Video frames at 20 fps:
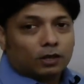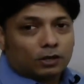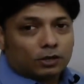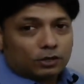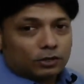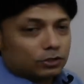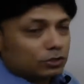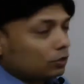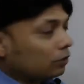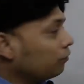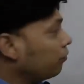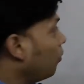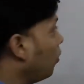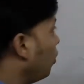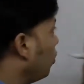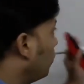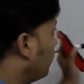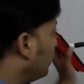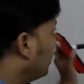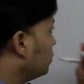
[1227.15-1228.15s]
So
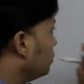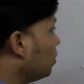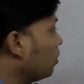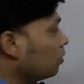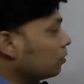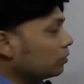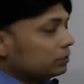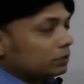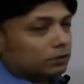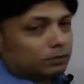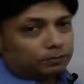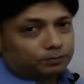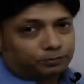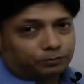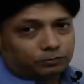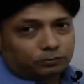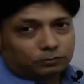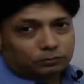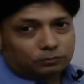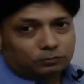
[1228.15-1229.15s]
following those,
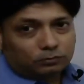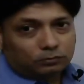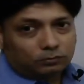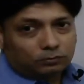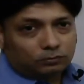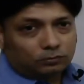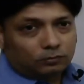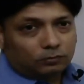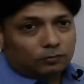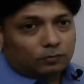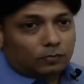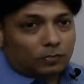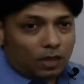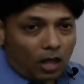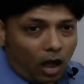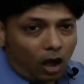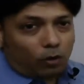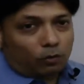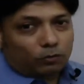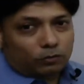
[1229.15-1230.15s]

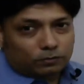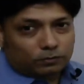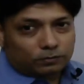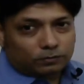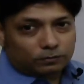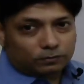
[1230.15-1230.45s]
now